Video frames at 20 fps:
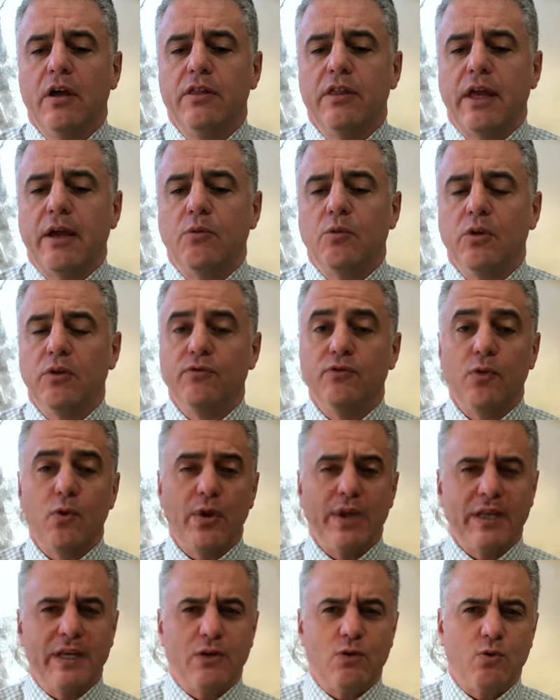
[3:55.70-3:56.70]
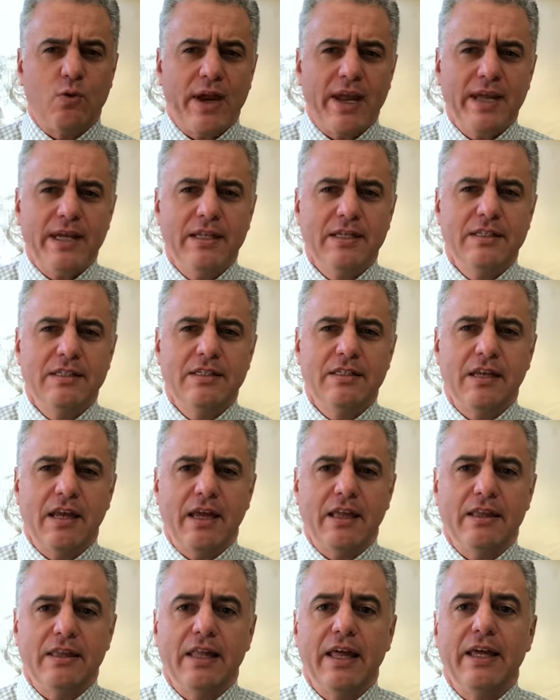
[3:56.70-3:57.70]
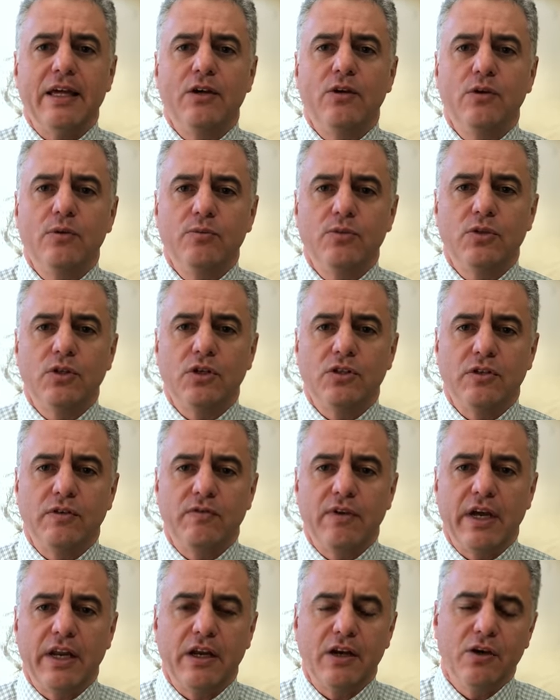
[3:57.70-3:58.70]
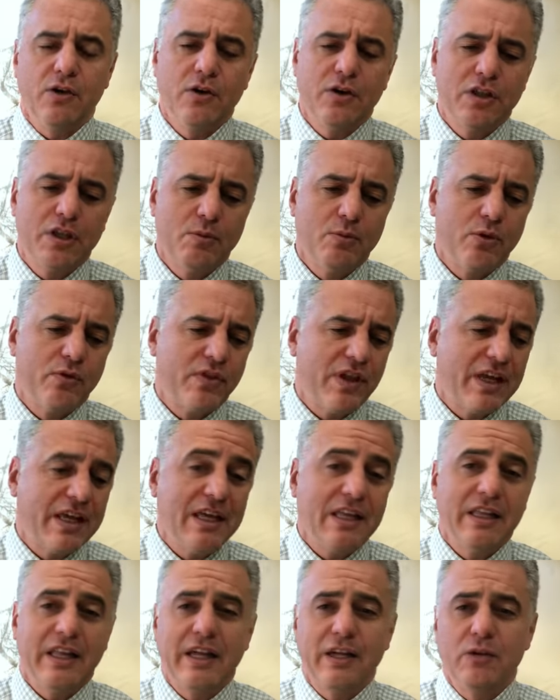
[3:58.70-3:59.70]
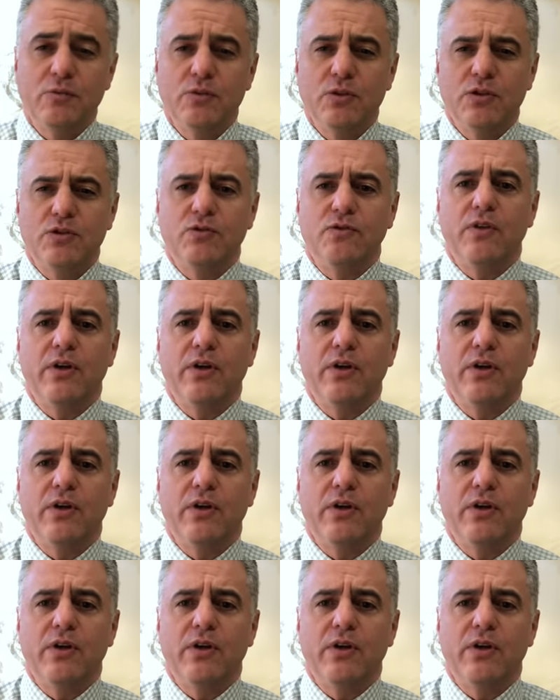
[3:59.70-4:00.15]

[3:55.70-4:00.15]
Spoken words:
They will avoid grains and legumes because you've got to cook them, or if they get legumes, it's